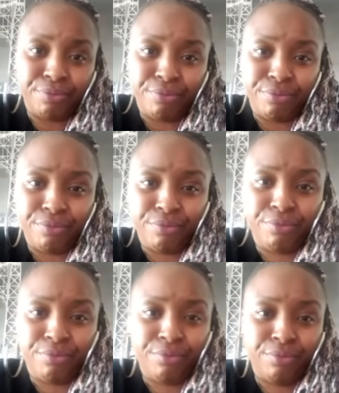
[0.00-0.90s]

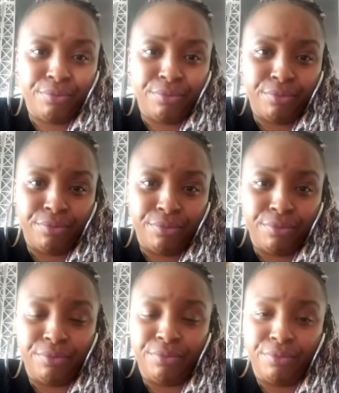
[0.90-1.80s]

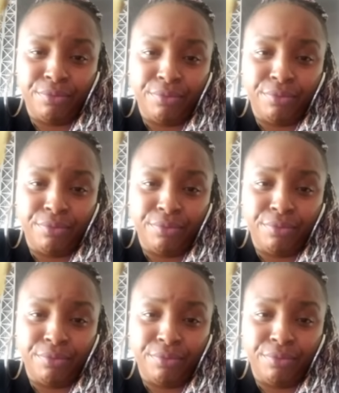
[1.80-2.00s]
[no speech]